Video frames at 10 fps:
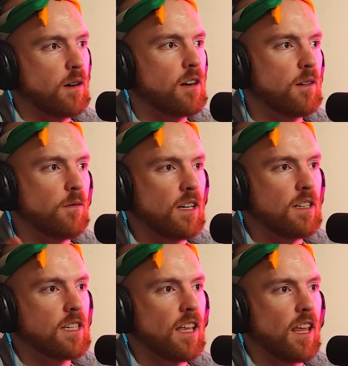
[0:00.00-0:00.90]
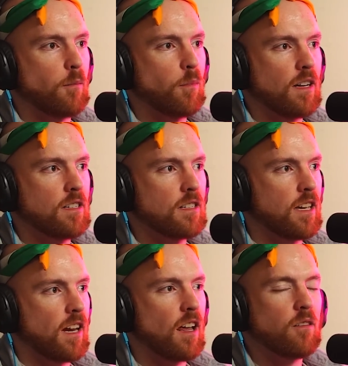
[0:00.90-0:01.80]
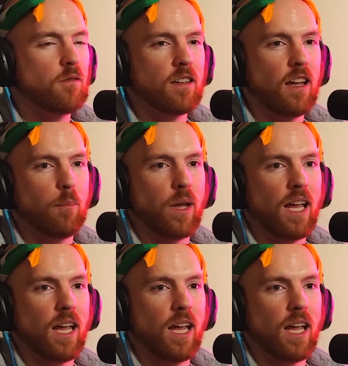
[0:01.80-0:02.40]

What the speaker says: I don't even need to say that, but it's just like, I don't like